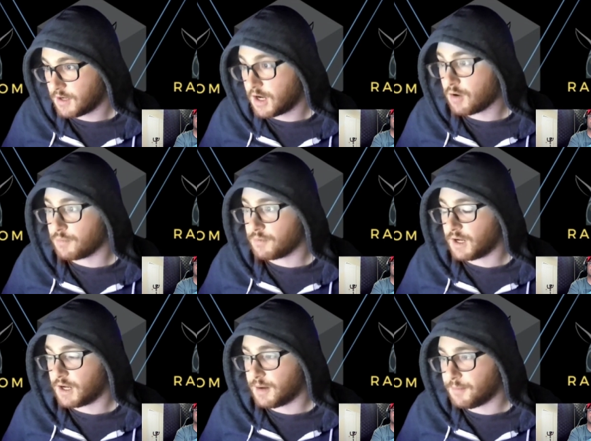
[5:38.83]

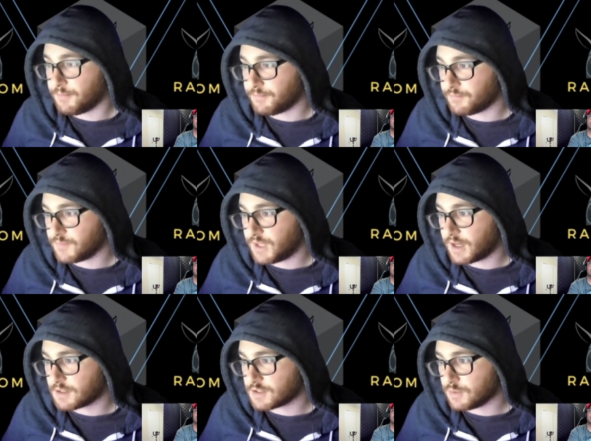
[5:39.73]
Oh,
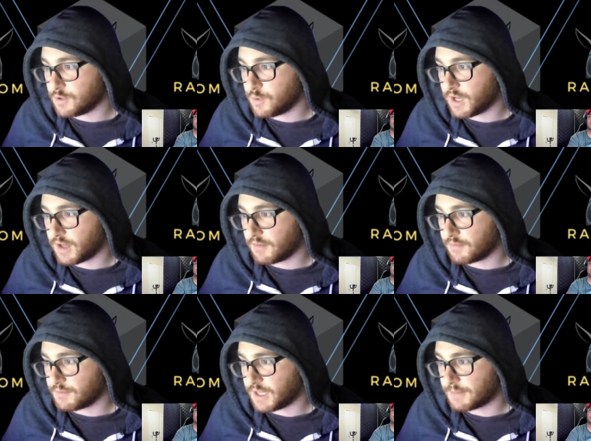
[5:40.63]
yeah. So you have
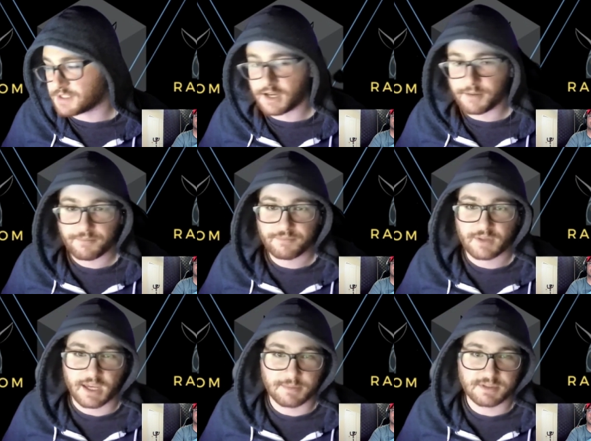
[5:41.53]
GameStop,
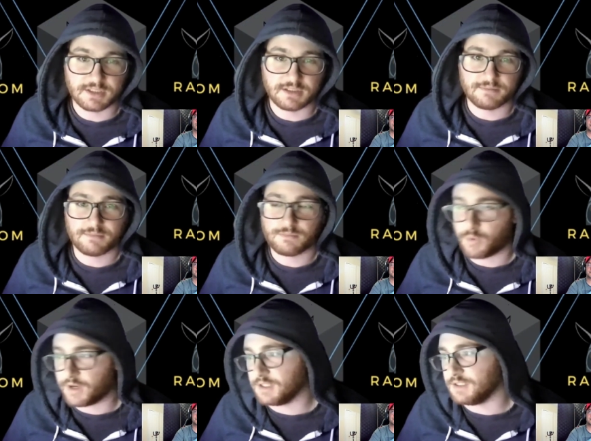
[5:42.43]
AMC,
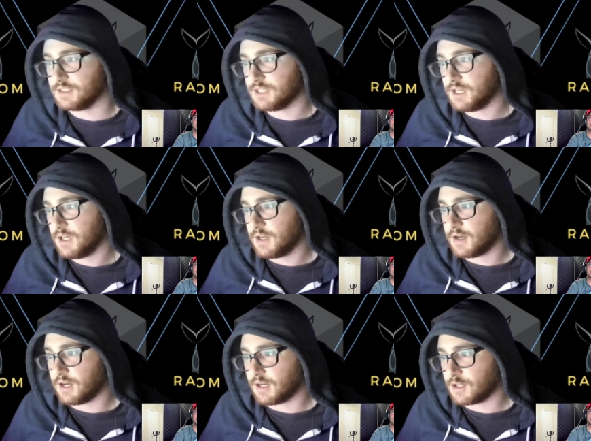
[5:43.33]
Wendy's,
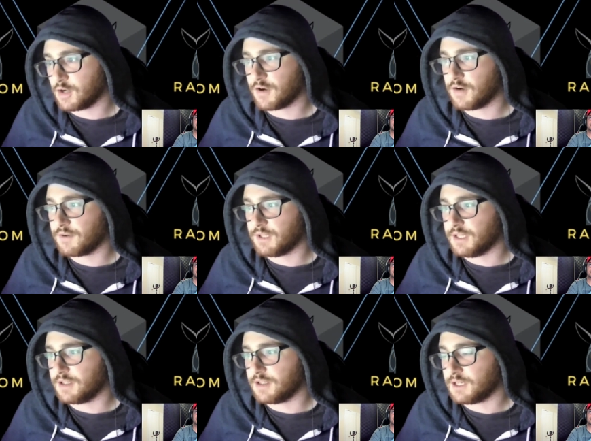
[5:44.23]
Clover Health,
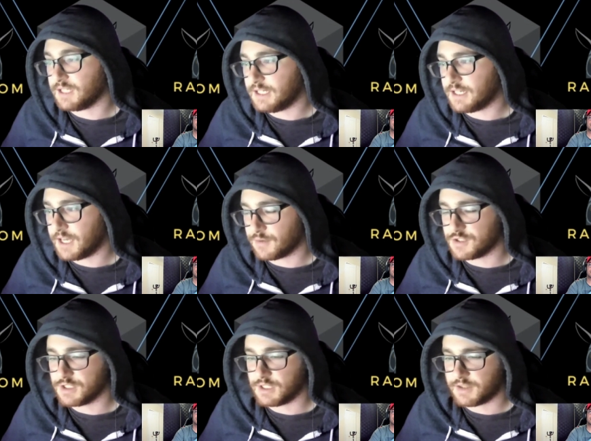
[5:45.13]
Clean
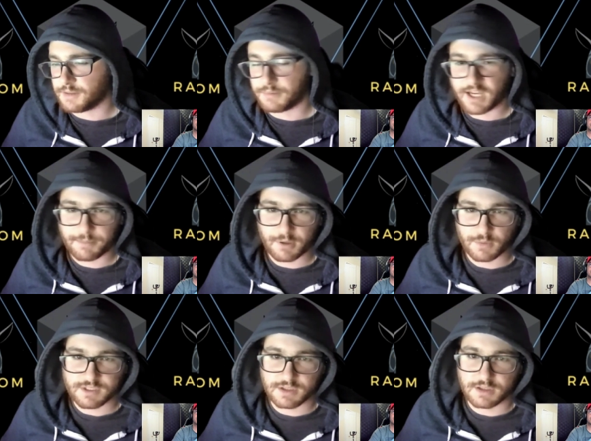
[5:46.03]
Energy. I think BlackBerry
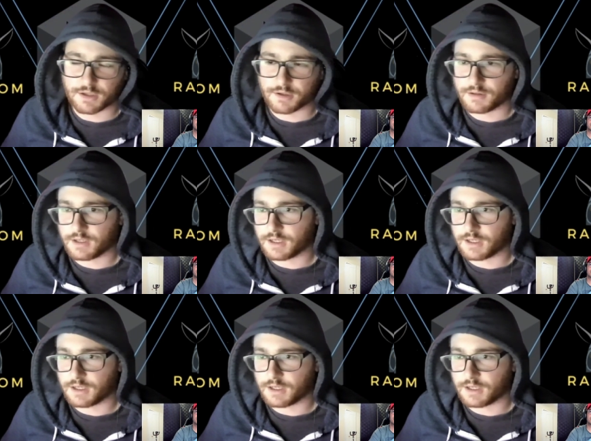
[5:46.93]
was in there.